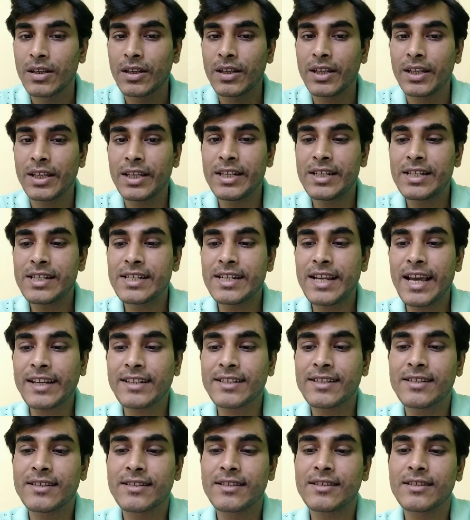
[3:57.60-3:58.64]
It
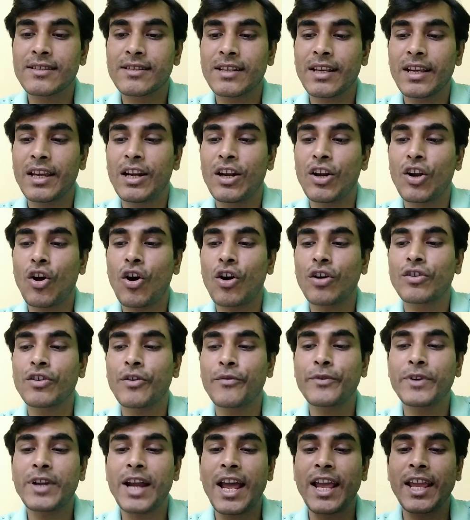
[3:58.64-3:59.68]
takes a lot
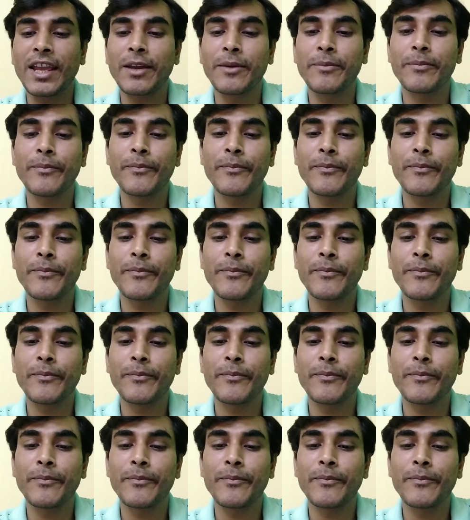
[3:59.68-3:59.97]
of time